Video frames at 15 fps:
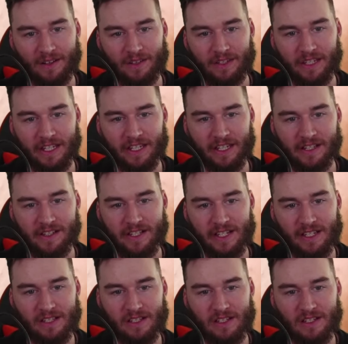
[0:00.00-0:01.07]
Yeah, you can
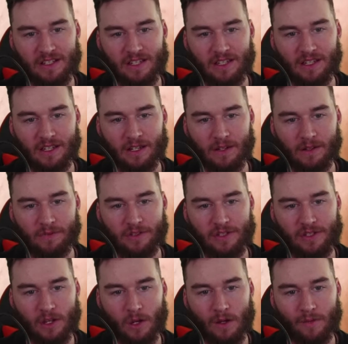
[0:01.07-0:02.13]
see it just
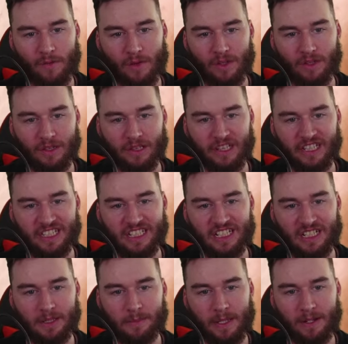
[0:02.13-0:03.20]
covers over a
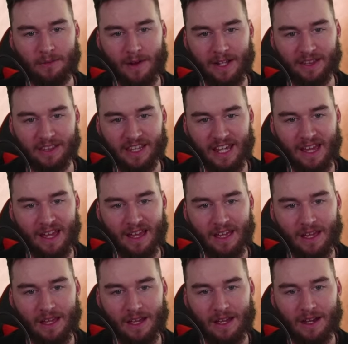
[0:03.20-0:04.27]
little bit right there.
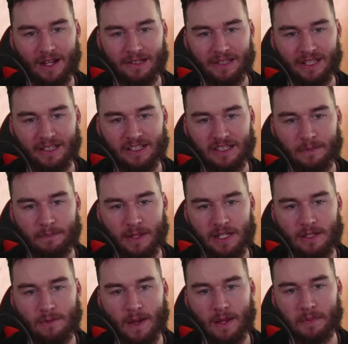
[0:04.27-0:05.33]
I think that's the
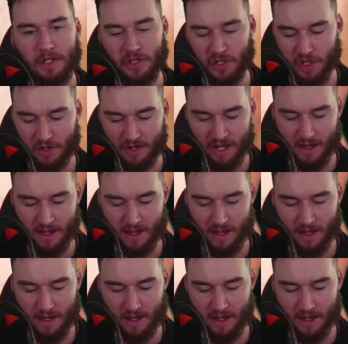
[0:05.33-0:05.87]
best way I'm going to show you.